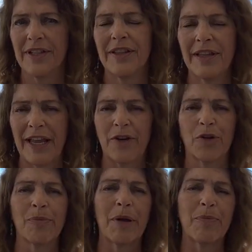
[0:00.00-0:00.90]

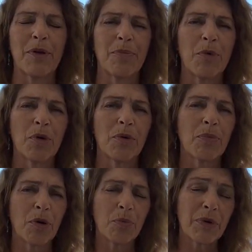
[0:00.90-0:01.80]
later might be a more
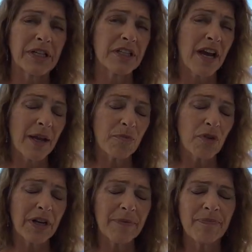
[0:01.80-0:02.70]
appropriate time
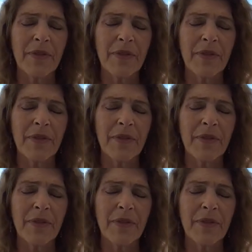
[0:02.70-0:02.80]
frame,